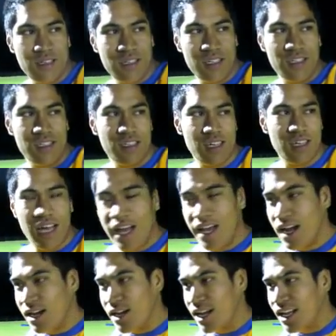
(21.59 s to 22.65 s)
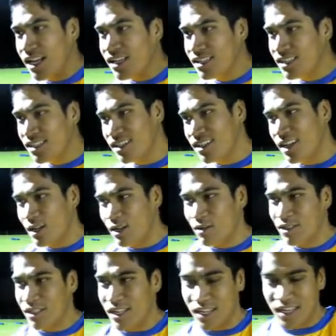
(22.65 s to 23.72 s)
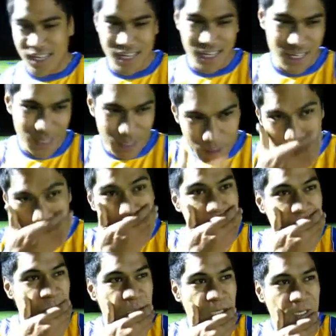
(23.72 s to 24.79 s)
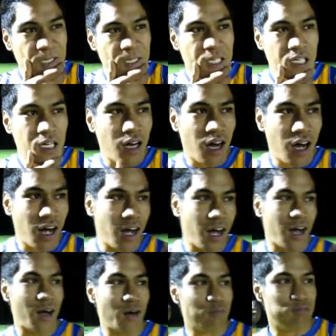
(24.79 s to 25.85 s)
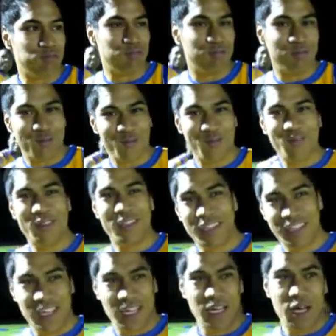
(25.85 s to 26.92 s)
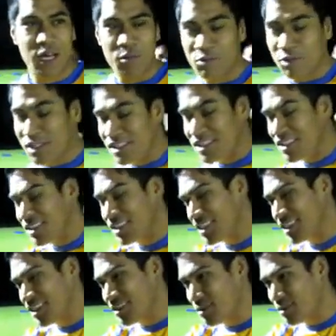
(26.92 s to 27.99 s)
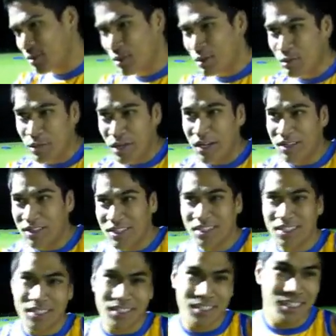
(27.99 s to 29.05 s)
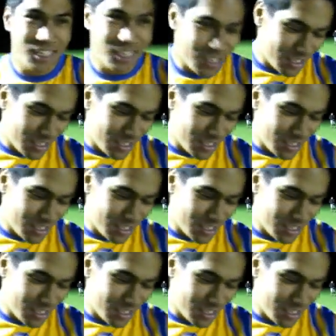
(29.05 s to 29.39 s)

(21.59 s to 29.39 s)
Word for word: since our 18s. How long was that? Yeah. Can you add up? Uh, ah, a couple of years. Yeah, yeah. Yeah. So,